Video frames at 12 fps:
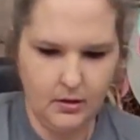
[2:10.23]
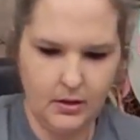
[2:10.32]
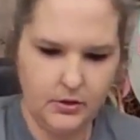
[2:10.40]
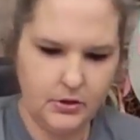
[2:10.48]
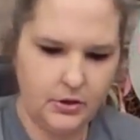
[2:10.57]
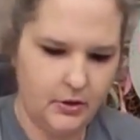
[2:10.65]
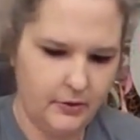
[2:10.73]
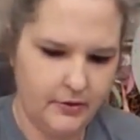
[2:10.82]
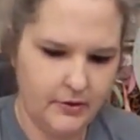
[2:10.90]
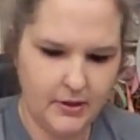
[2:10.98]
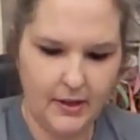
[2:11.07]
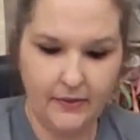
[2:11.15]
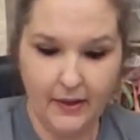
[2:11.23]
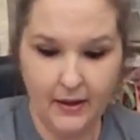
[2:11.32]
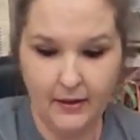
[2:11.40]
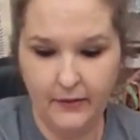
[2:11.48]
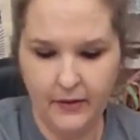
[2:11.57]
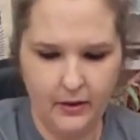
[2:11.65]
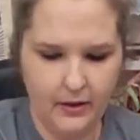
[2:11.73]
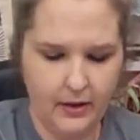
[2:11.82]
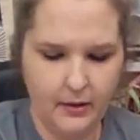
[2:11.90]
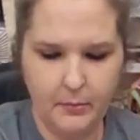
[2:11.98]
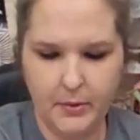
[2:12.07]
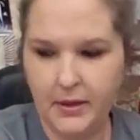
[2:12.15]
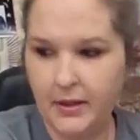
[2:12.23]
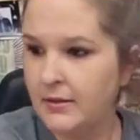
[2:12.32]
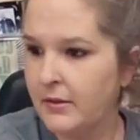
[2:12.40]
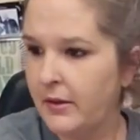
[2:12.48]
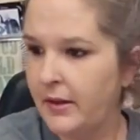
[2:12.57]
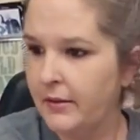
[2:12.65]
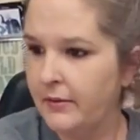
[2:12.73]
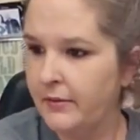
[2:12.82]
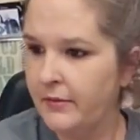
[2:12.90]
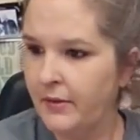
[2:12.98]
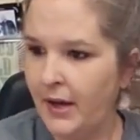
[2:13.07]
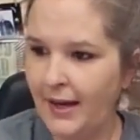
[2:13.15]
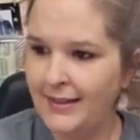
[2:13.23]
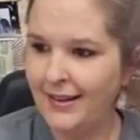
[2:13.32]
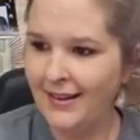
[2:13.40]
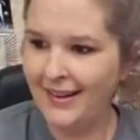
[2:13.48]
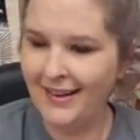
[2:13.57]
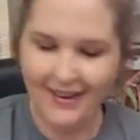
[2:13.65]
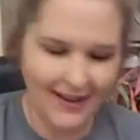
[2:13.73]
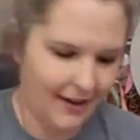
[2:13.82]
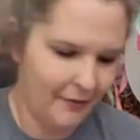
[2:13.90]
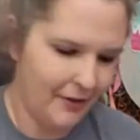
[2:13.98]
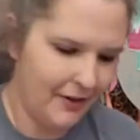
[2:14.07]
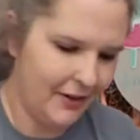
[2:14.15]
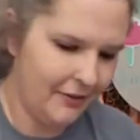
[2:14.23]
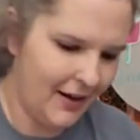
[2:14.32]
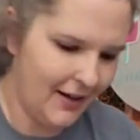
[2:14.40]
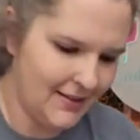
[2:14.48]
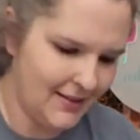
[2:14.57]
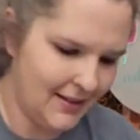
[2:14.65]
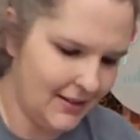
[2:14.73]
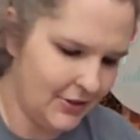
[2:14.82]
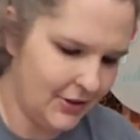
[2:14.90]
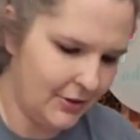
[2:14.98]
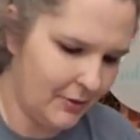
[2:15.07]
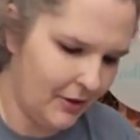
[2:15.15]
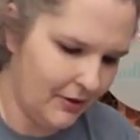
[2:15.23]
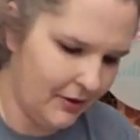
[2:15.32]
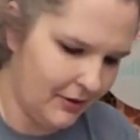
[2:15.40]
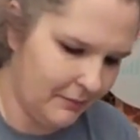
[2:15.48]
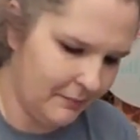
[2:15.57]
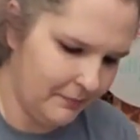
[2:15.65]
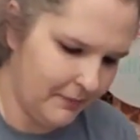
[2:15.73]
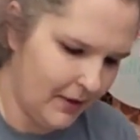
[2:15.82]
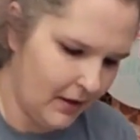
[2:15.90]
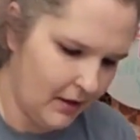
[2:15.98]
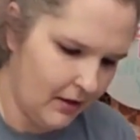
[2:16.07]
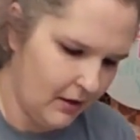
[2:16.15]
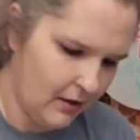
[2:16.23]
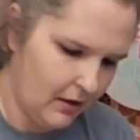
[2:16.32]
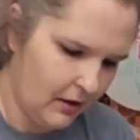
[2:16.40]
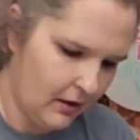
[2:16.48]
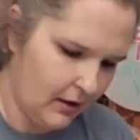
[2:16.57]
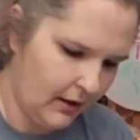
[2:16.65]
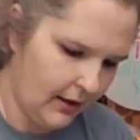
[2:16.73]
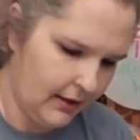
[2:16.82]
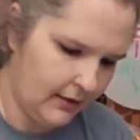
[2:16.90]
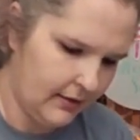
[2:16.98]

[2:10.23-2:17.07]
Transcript: I shouldn't have set that in there yet, but that's okay. Hi, Donna. How are you? Hi, Sandra. Welcome. All right,